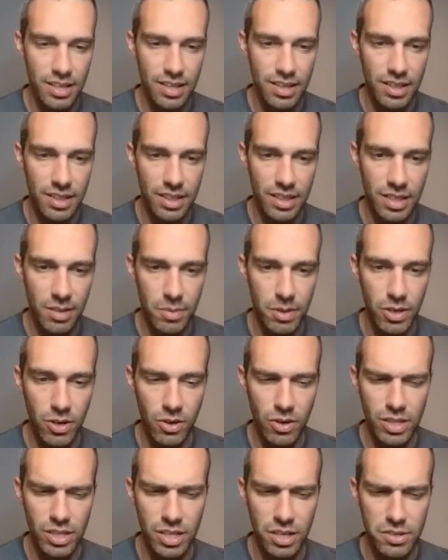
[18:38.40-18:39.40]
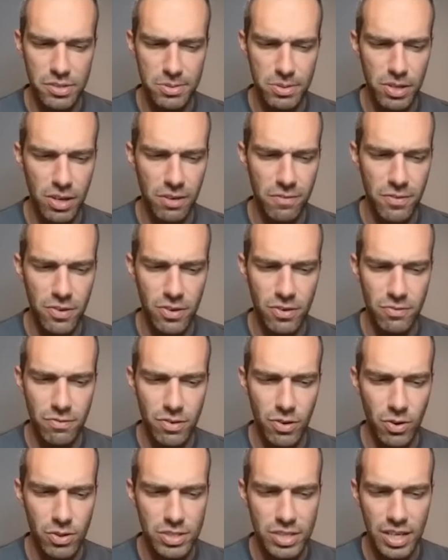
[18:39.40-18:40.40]
Let me know in the comments below if you've
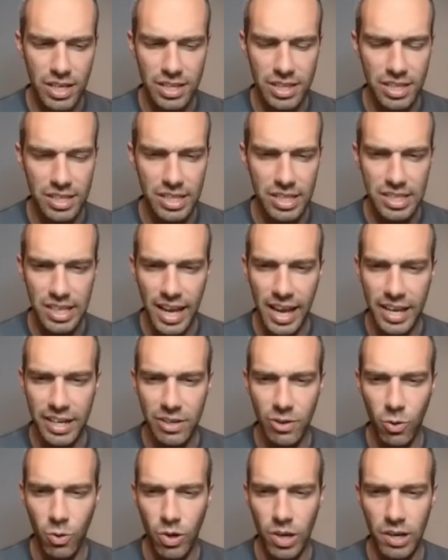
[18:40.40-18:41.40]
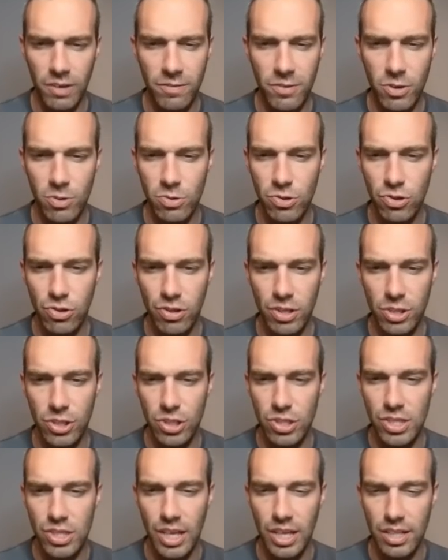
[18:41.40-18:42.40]
noticed anything like that, or if you truly
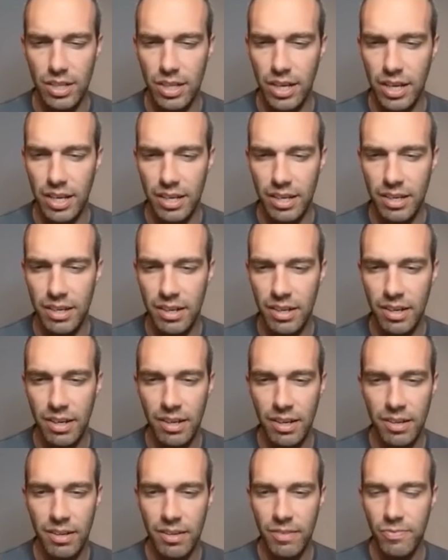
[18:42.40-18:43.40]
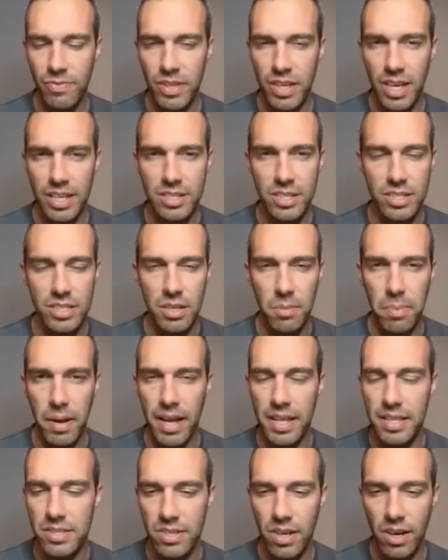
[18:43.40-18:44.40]
just think like it just
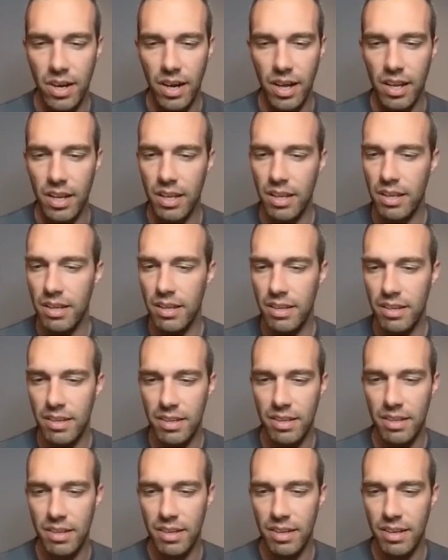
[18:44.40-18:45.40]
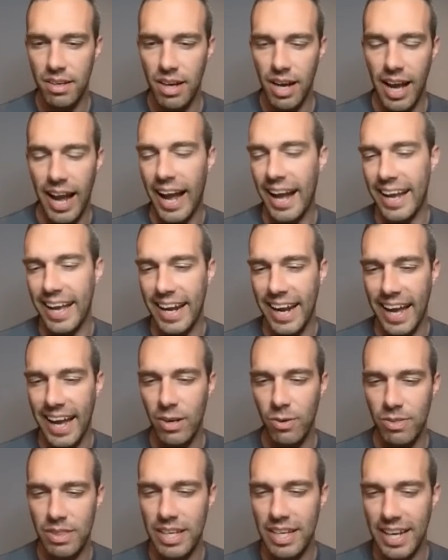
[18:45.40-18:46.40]
depends on, I
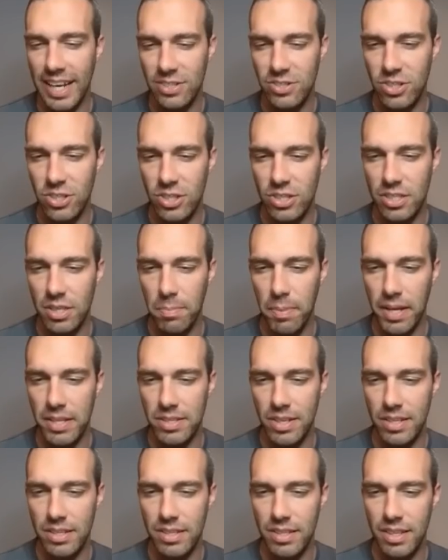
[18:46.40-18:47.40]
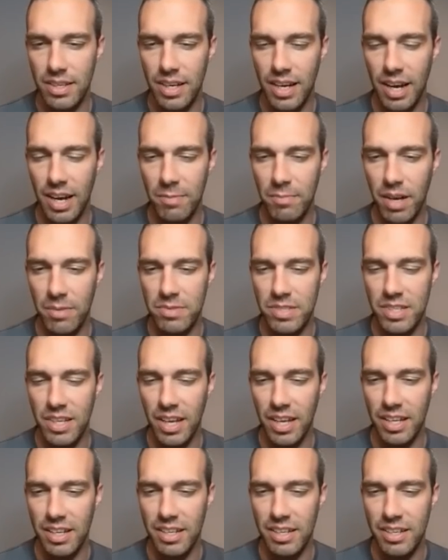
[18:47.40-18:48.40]
don't think it actually just depends on, I'm saying